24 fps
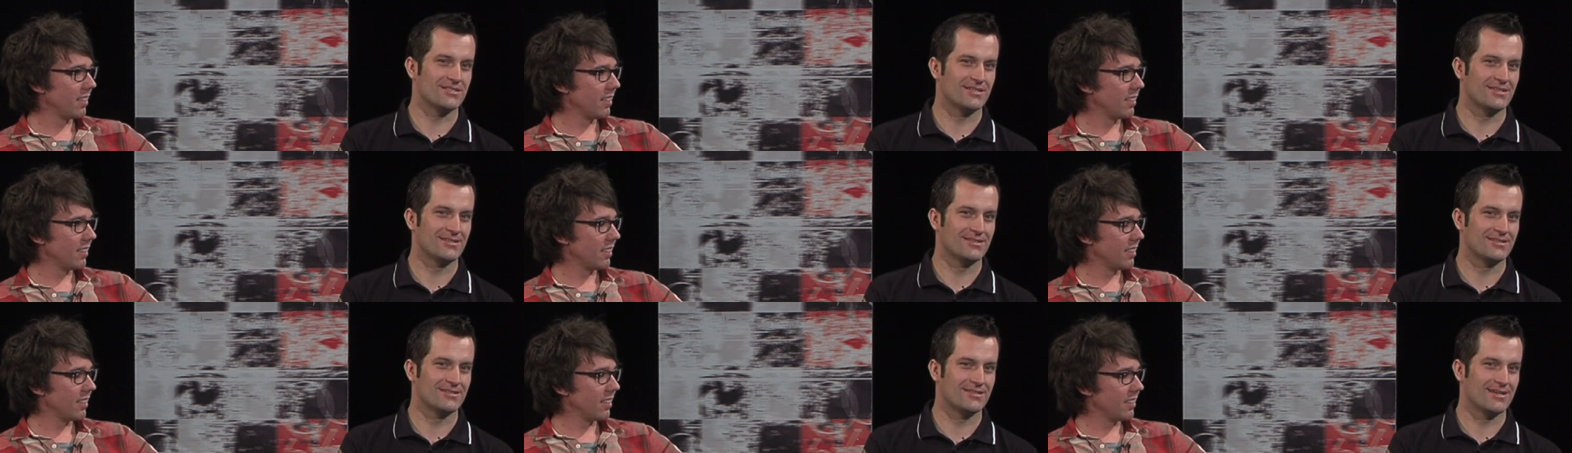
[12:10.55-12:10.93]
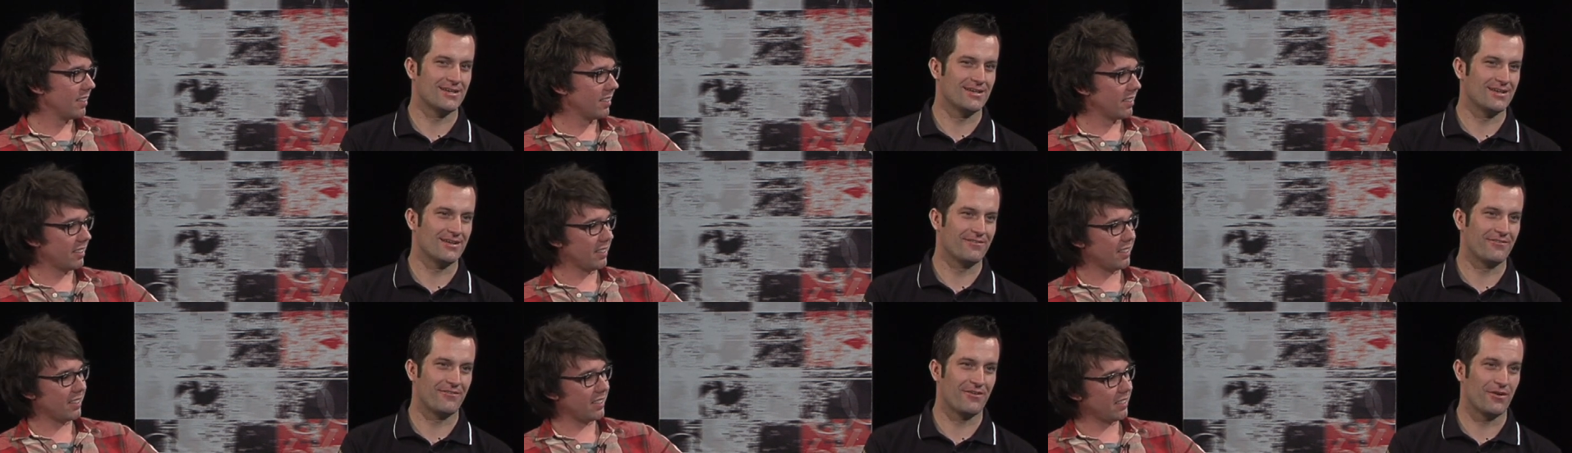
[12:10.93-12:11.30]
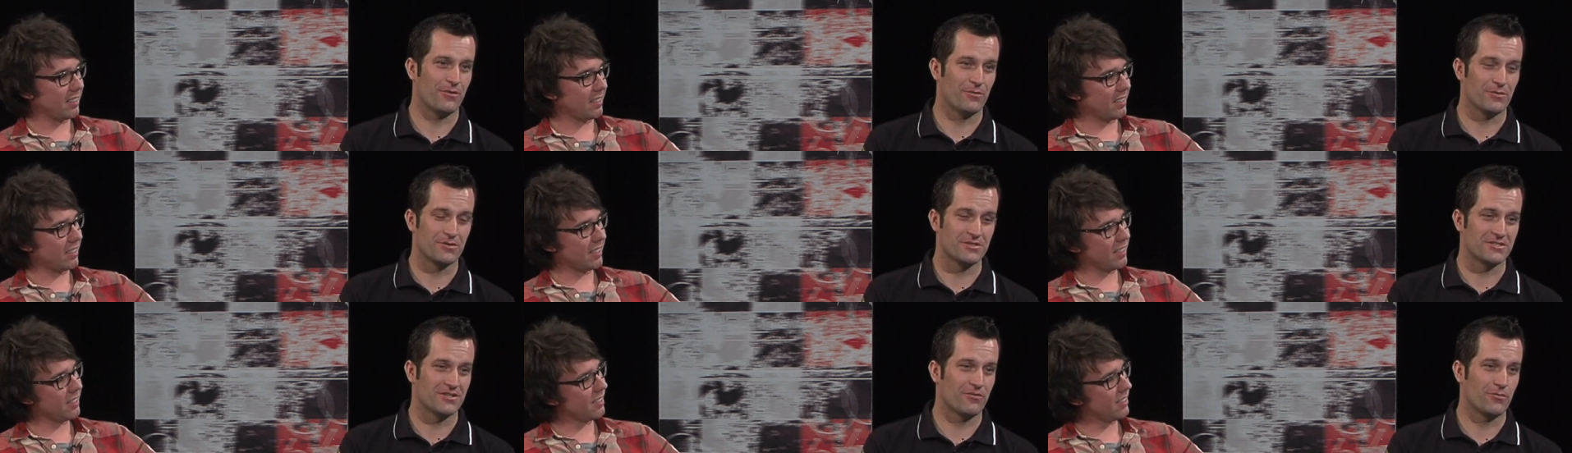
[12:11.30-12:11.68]
Speaker 1: And uh, if
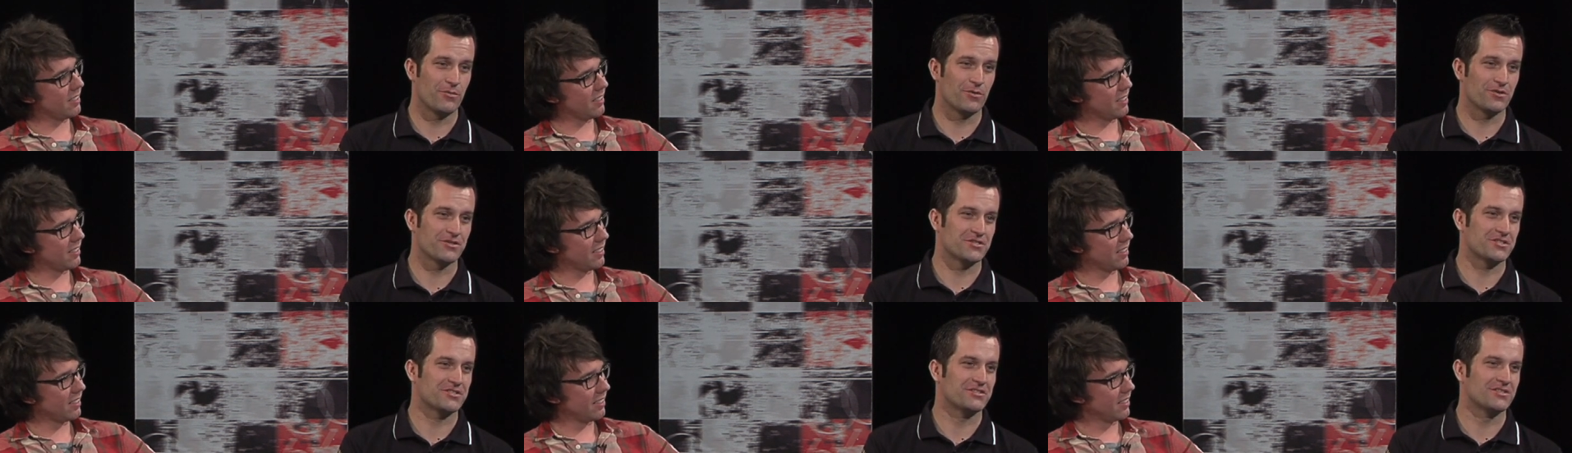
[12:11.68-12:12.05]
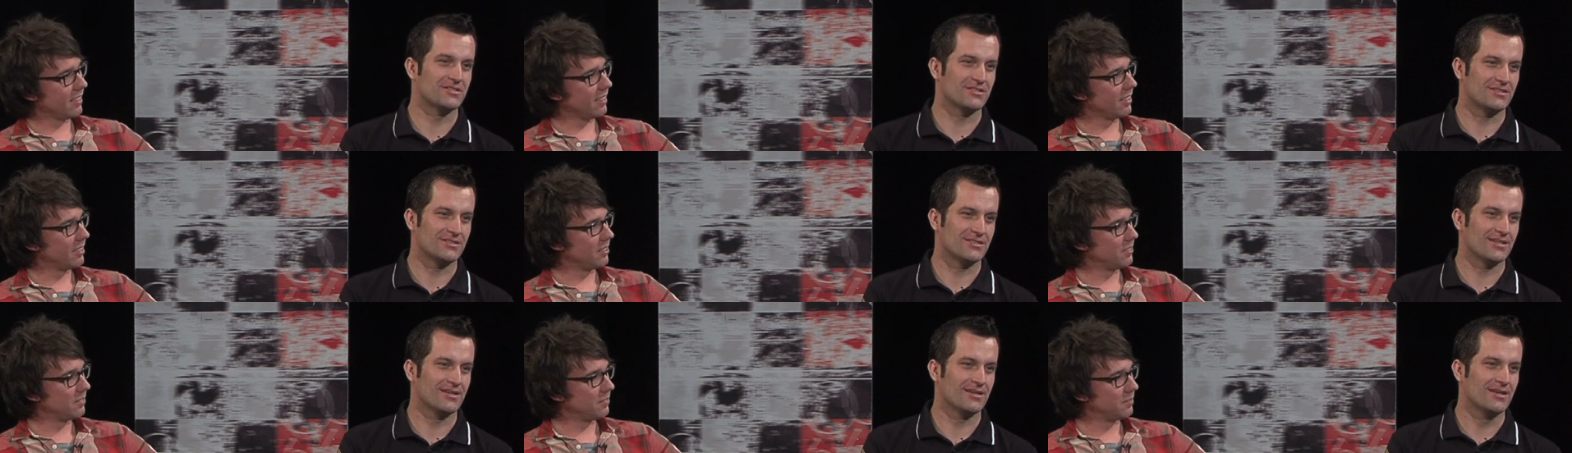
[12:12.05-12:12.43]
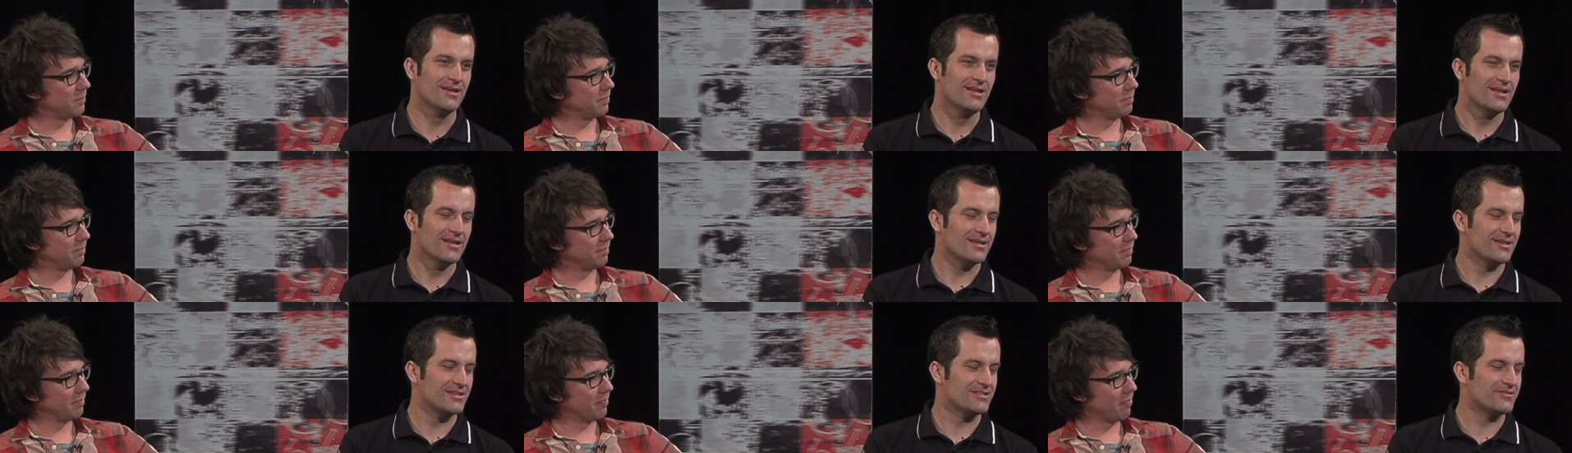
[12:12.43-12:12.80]
anyone has ever watched it, uh,
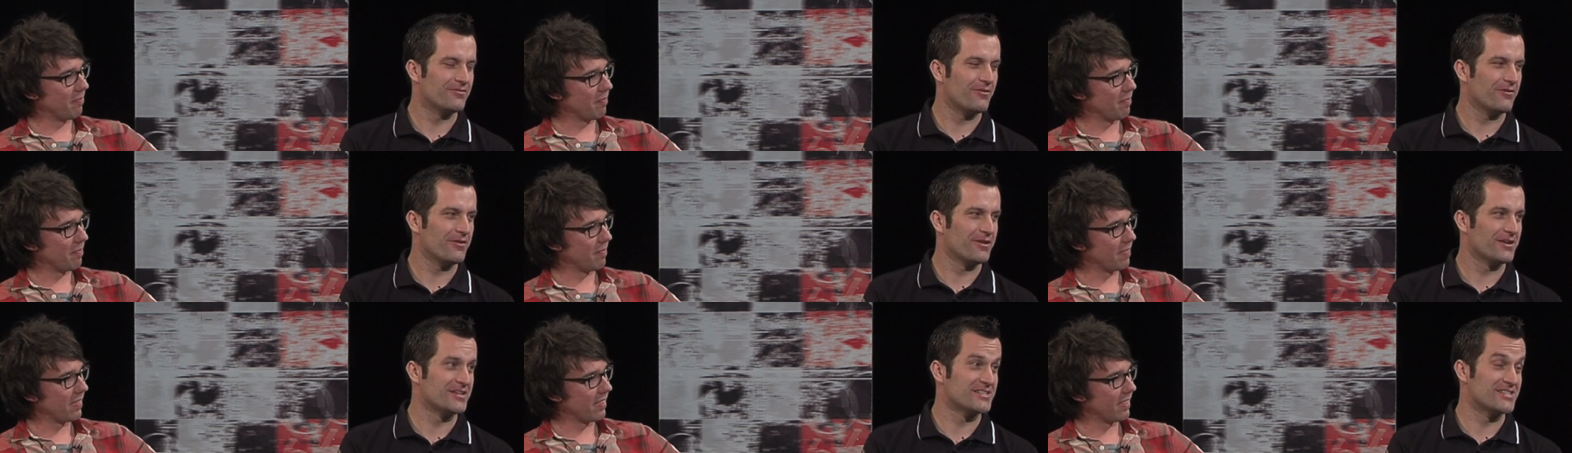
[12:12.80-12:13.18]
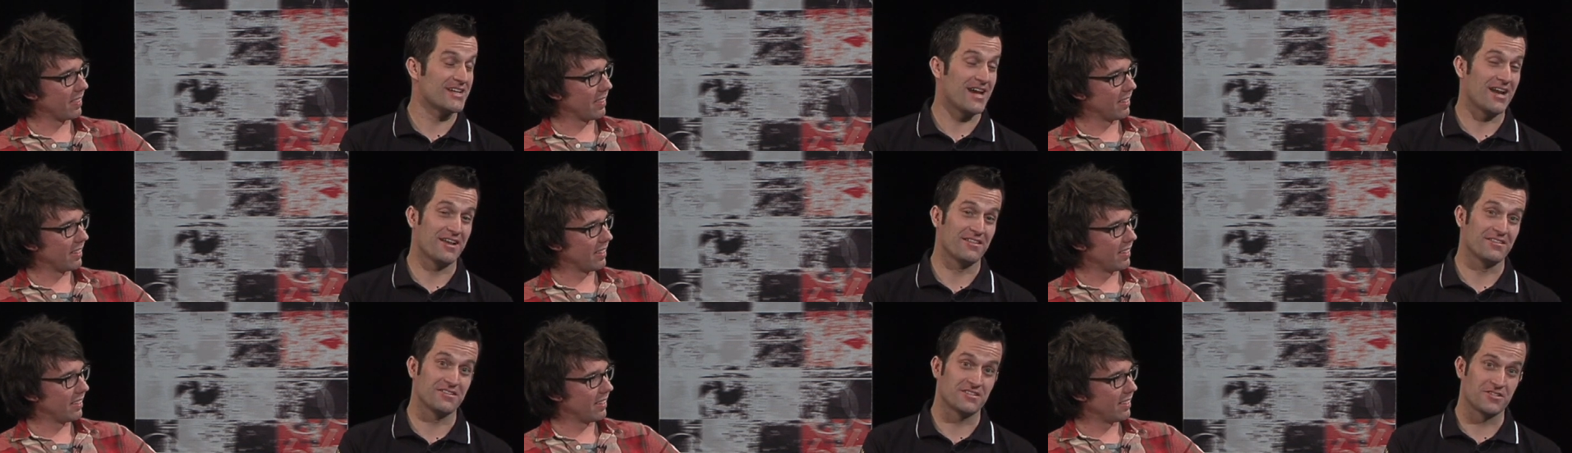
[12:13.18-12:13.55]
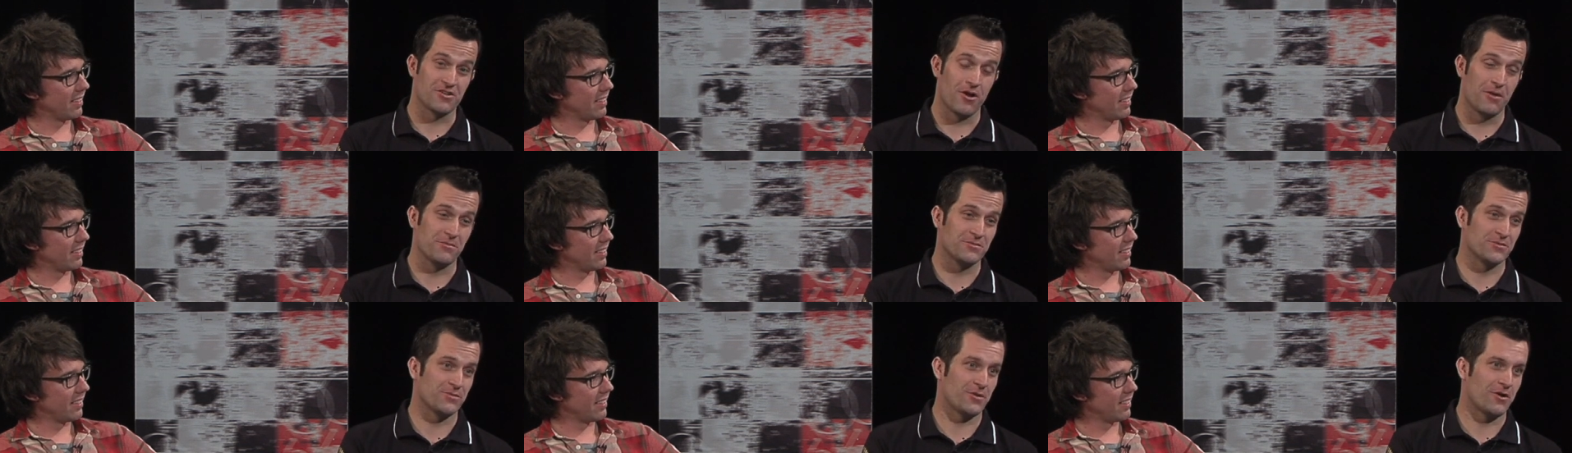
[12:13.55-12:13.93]
it's very entertaining. There's
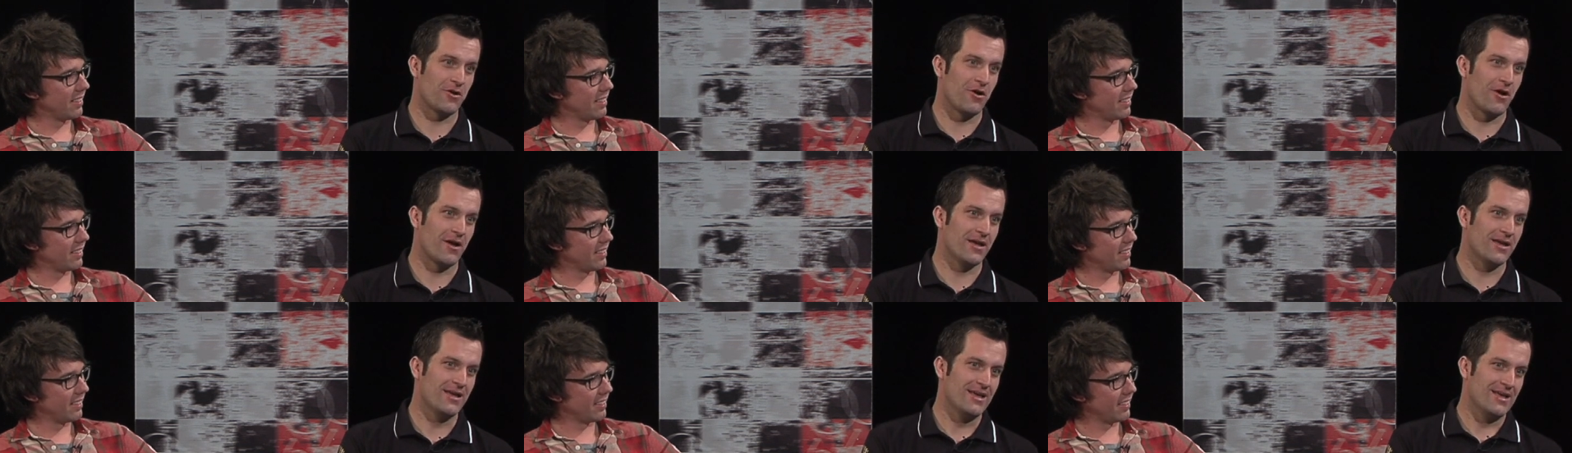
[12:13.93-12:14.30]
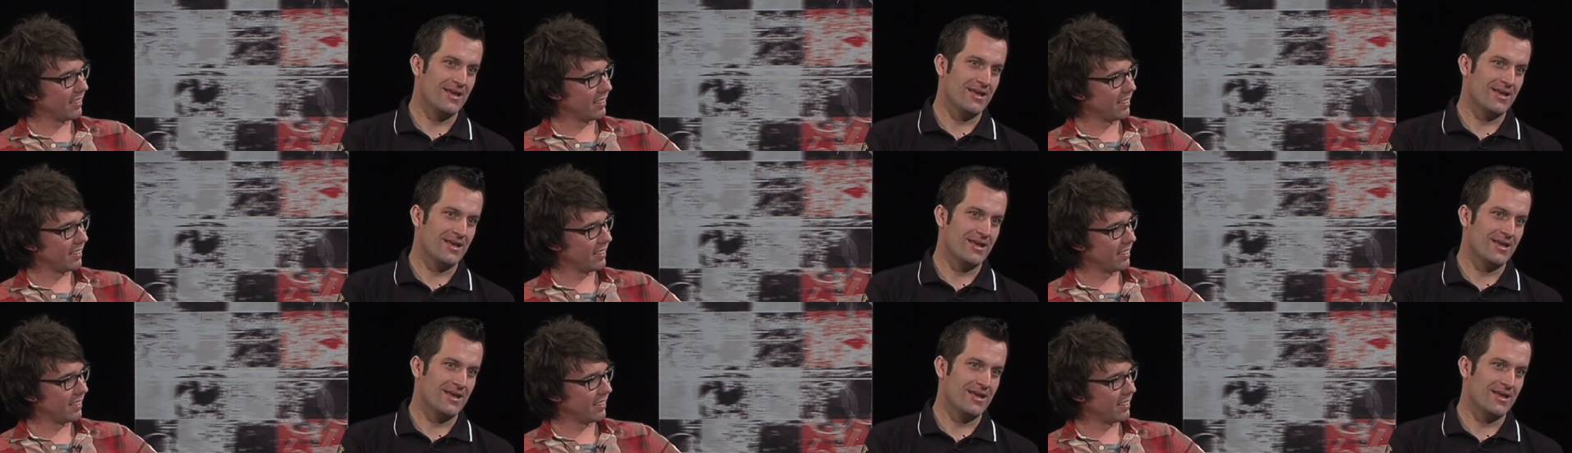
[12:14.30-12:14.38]
times when I,